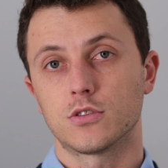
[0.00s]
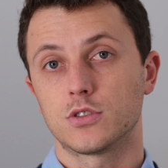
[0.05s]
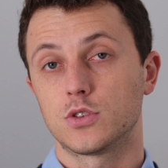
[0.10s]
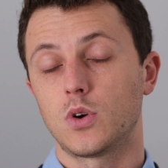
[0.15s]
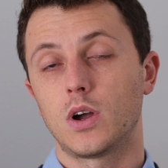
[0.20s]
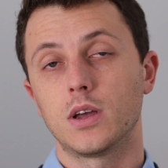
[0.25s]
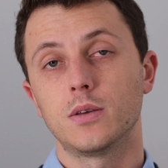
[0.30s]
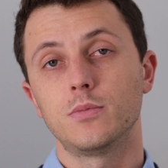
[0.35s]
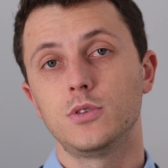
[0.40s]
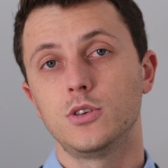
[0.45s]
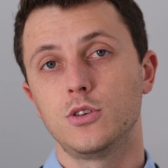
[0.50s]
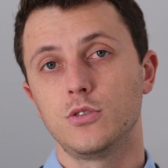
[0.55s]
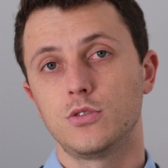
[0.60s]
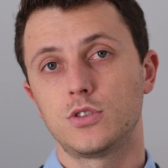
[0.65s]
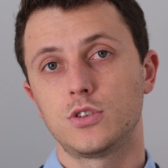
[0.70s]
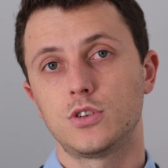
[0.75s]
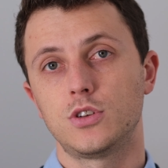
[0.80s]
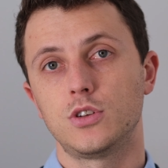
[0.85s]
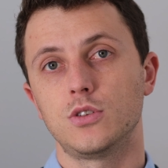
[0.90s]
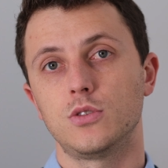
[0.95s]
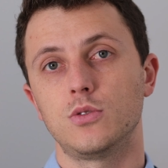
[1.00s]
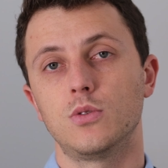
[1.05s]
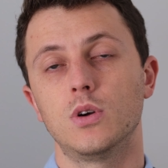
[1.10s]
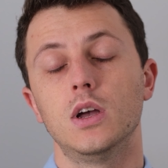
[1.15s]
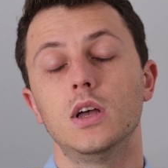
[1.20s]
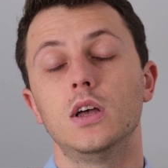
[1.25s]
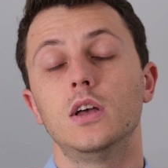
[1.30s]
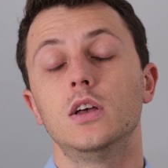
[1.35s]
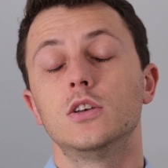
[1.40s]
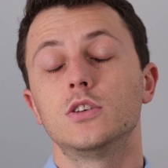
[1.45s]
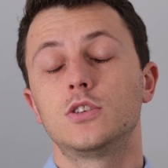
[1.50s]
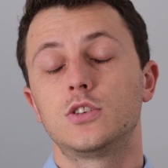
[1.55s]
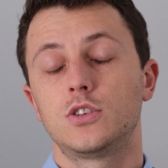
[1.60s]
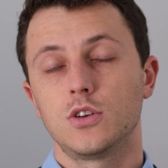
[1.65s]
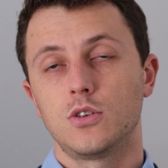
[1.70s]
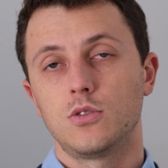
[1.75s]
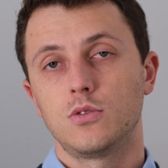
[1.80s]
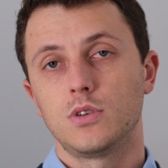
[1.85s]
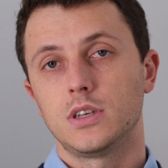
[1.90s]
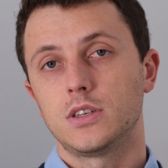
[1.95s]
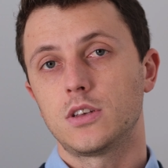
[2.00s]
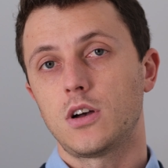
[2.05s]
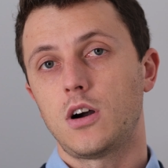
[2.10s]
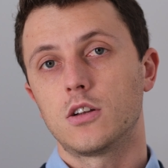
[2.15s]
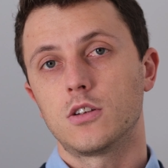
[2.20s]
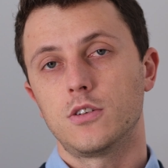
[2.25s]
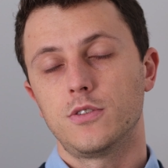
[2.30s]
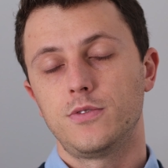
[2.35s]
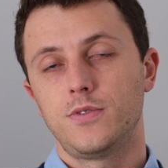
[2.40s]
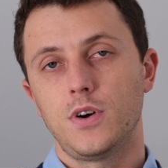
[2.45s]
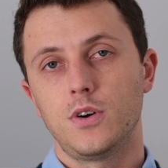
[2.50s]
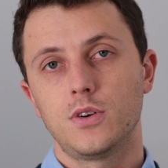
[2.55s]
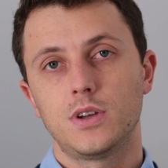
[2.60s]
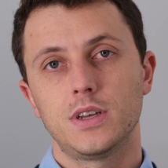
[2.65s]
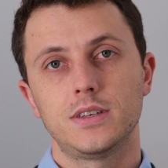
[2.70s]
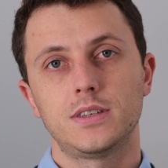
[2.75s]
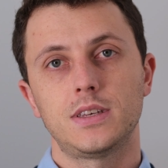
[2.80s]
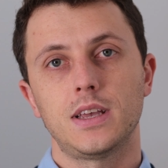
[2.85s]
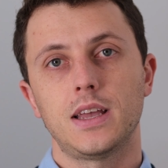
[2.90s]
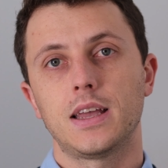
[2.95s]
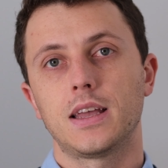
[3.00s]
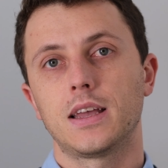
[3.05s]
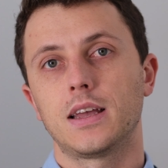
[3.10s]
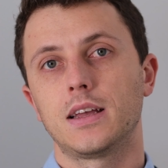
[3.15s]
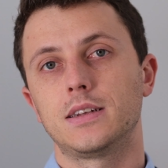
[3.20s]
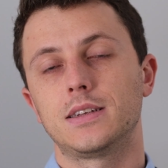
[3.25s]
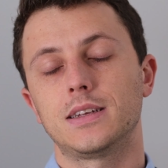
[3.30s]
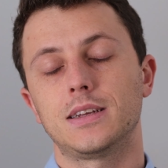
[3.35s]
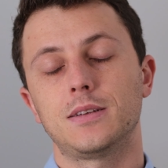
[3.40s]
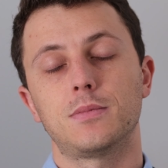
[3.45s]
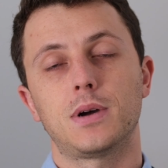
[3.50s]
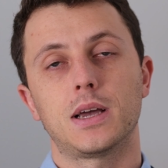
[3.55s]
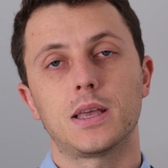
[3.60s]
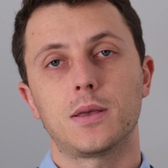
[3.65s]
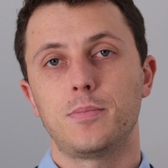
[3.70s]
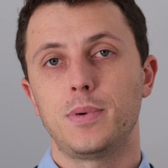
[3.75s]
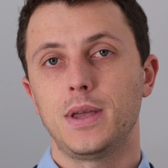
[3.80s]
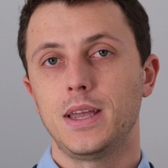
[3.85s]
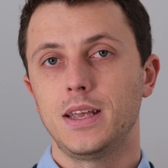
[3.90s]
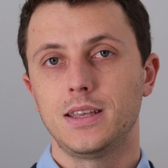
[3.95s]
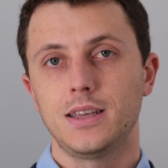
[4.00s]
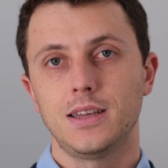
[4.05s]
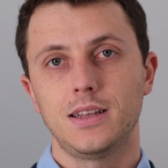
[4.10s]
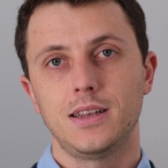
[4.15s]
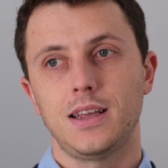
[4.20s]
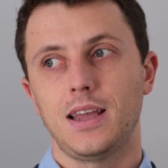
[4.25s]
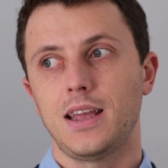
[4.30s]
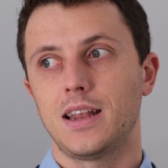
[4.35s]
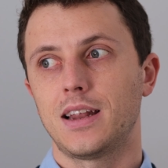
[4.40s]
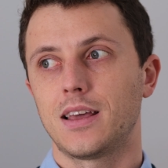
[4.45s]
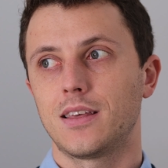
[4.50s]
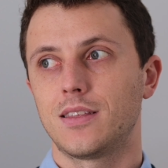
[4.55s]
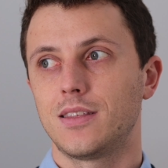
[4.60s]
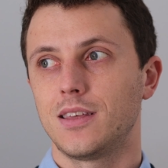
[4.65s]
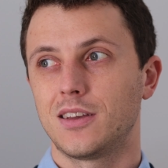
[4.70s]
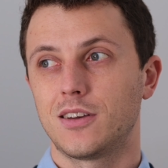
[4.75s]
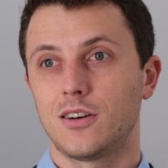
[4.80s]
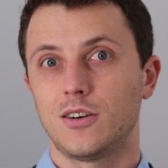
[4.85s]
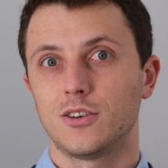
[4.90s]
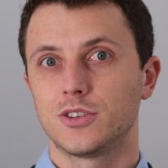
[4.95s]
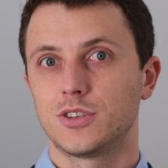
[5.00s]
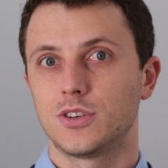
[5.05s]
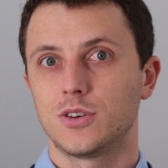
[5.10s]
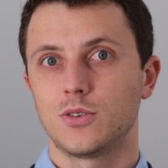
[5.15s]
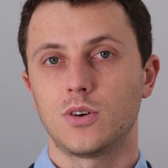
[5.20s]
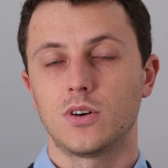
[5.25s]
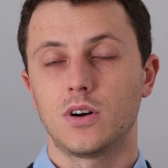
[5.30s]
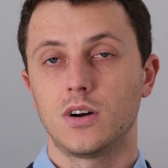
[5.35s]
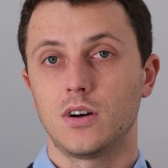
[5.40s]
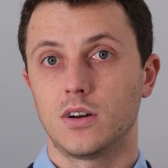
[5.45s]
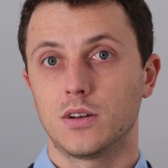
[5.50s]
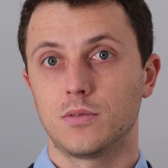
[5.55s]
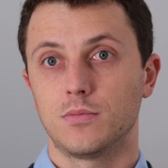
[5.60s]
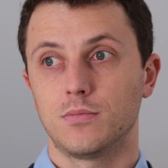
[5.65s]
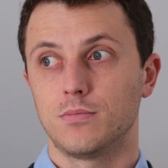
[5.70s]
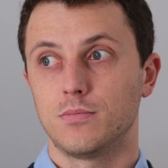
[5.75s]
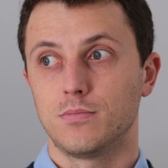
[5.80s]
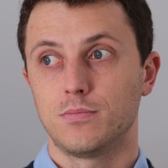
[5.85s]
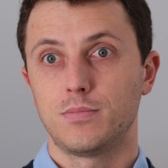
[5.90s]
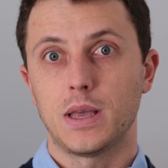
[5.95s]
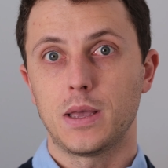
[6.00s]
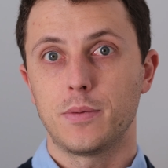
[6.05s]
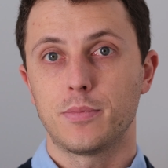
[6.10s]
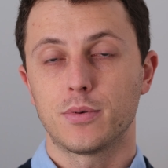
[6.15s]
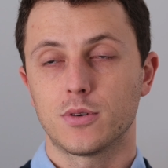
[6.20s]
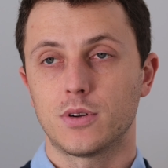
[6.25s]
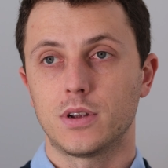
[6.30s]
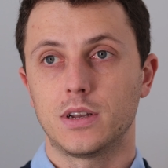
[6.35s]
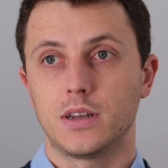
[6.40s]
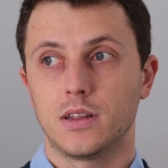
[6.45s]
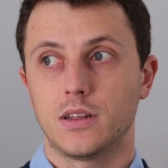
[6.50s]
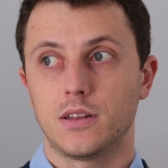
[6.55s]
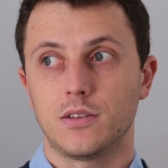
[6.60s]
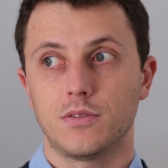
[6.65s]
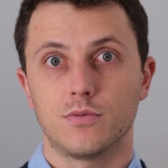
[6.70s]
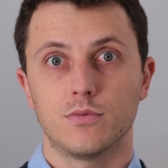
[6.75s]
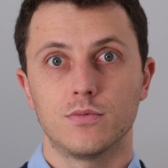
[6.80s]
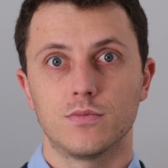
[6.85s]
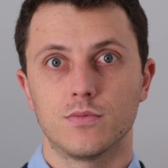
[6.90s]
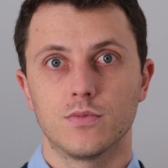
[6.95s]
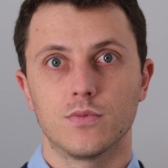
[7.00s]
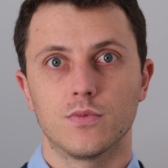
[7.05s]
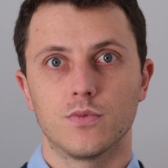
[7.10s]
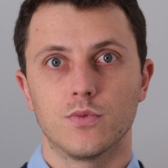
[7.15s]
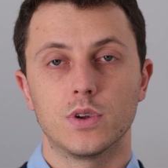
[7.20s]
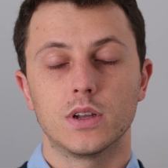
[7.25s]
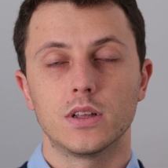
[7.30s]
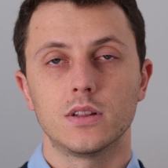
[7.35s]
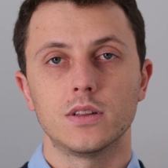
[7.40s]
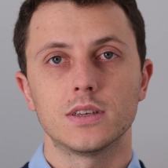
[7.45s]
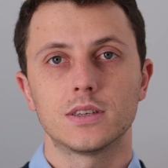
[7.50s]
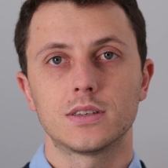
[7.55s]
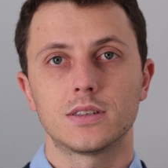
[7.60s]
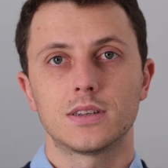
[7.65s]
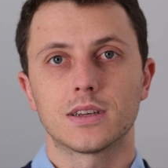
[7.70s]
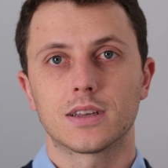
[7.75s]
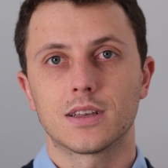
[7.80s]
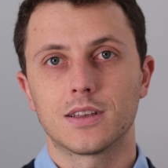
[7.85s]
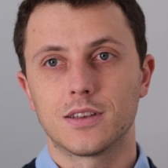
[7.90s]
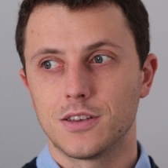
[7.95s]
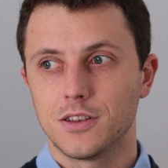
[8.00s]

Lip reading: So I'm used to Sony's autofocus, and in my opinion, and I think also on paper and in realistic,